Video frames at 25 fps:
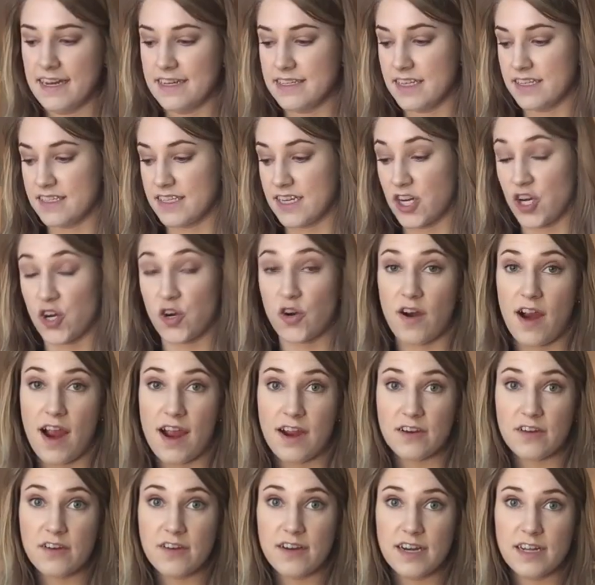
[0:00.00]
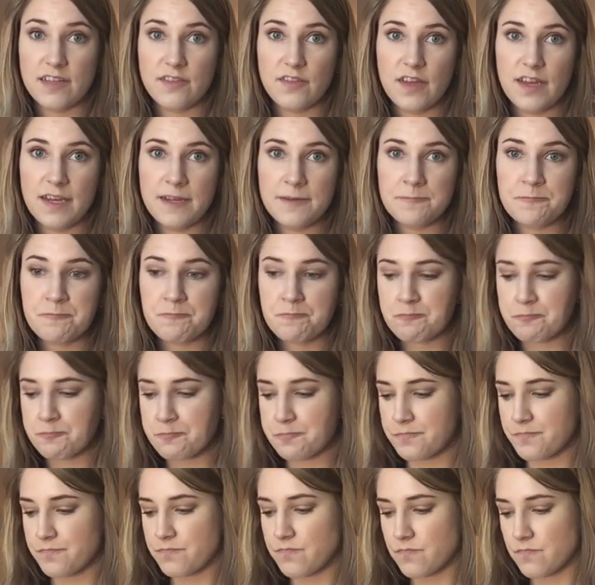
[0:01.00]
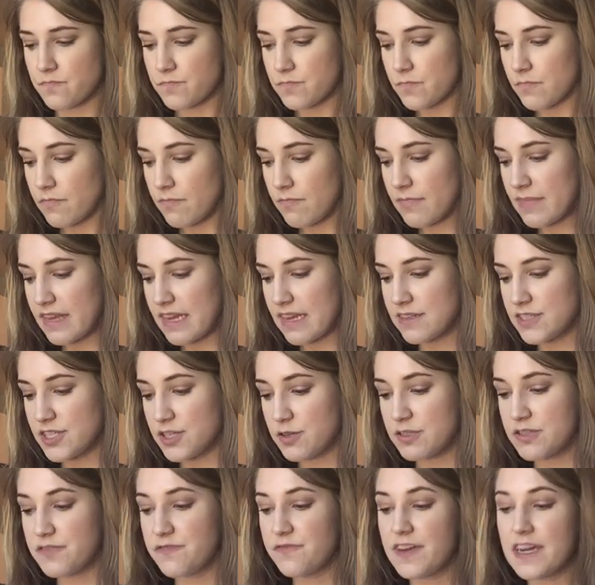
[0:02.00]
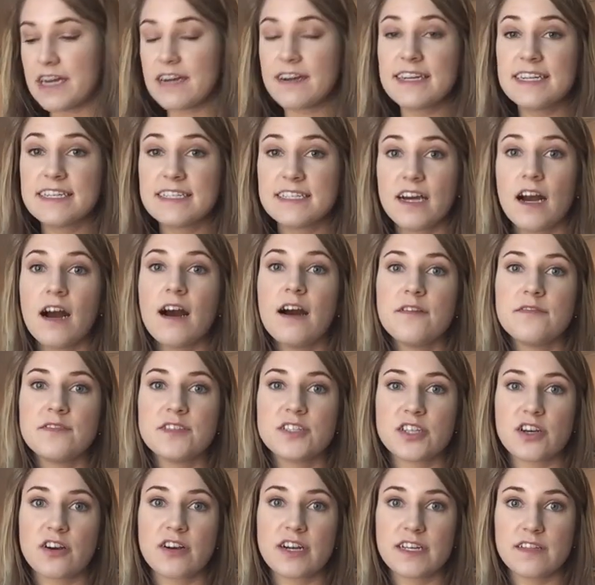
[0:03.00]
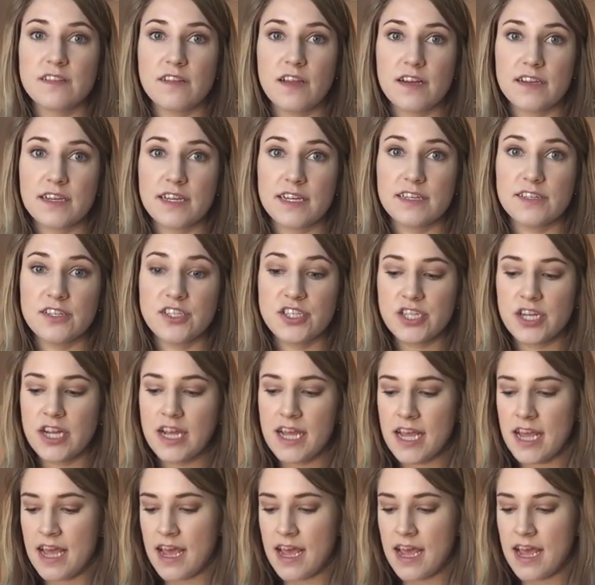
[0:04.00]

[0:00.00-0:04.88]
it doesn't crack or anything. So it's very tough, sturdy luggage.